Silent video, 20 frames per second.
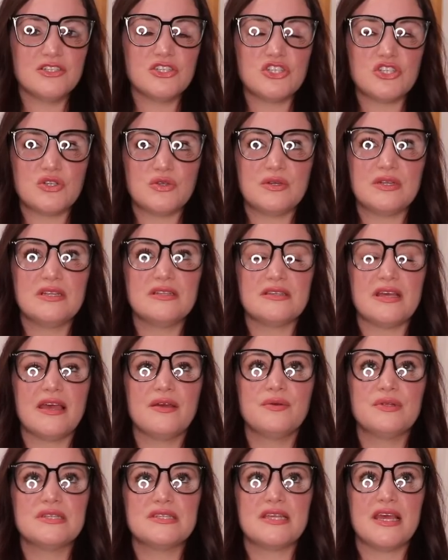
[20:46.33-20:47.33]
Students, I
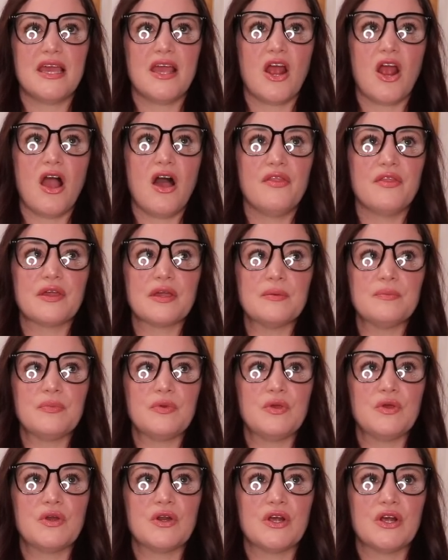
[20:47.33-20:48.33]
would say, are on the
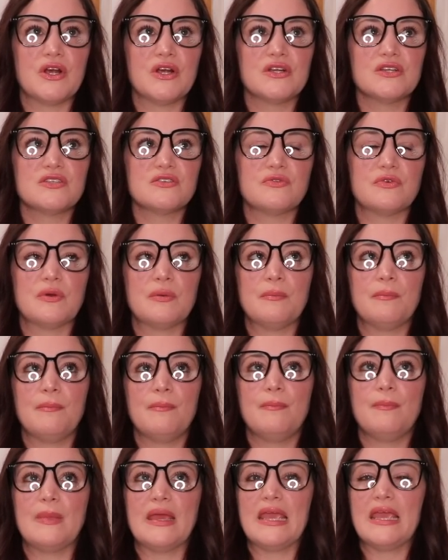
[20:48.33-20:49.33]
computers for
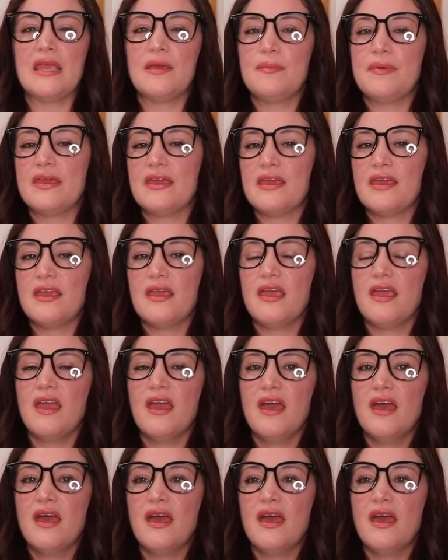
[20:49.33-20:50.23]
maybe